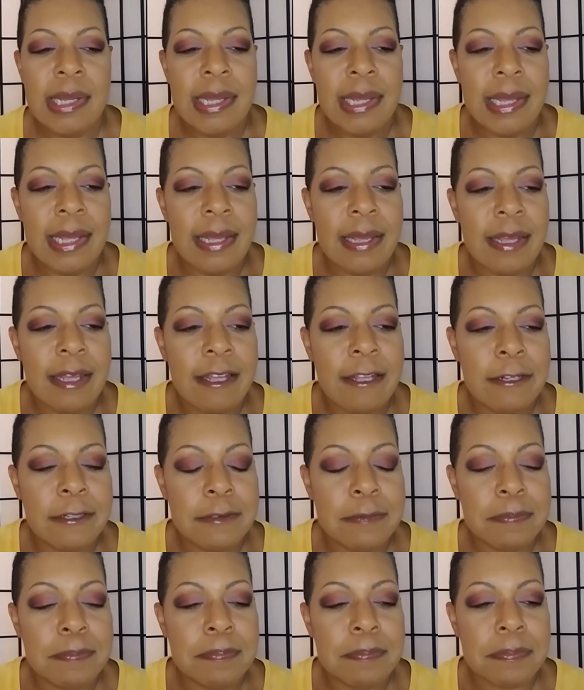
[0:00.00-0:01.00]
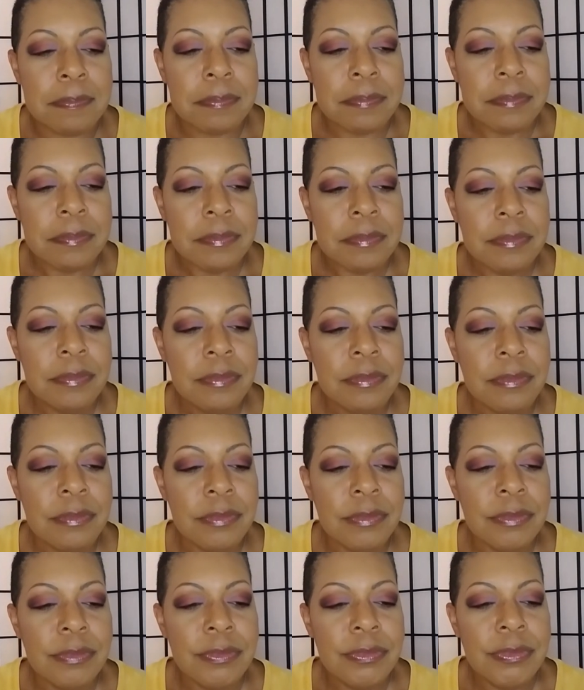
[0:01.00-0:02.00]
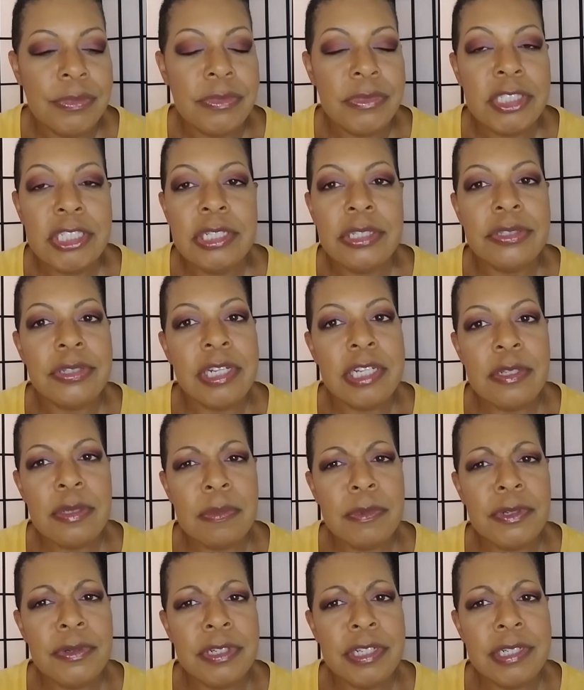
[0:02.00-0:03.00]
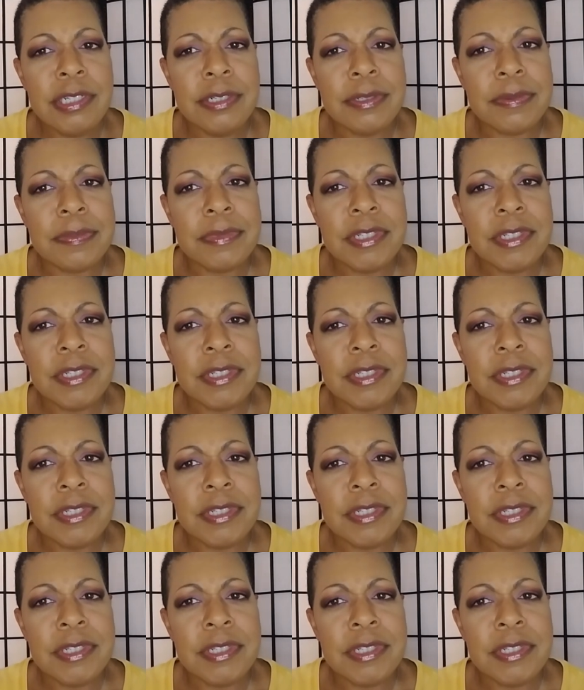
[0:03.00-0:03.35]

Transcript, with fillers: And so that's what I'm going to do.